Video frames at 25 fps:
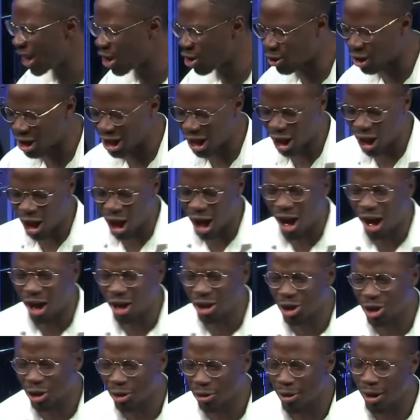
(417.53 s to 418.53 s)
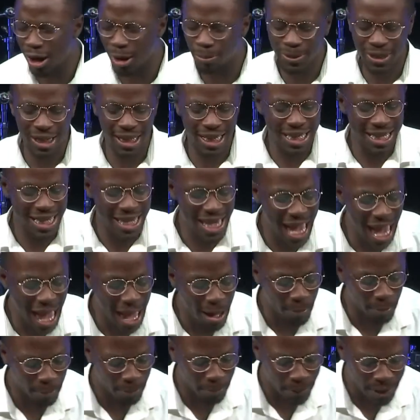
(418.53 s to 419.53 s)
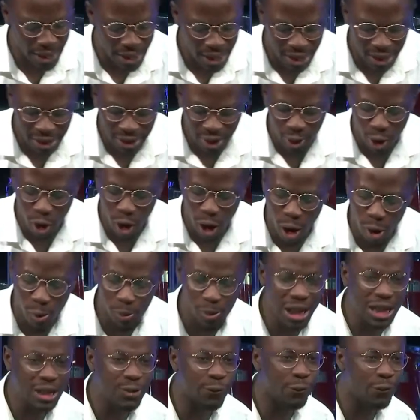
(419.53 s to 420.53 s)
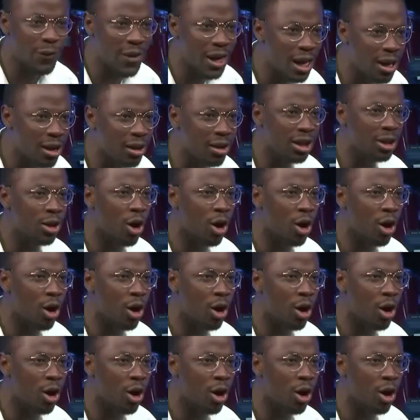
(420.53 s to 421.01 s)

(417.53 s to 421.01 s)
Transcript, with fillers: or conjure up to get peace always fail and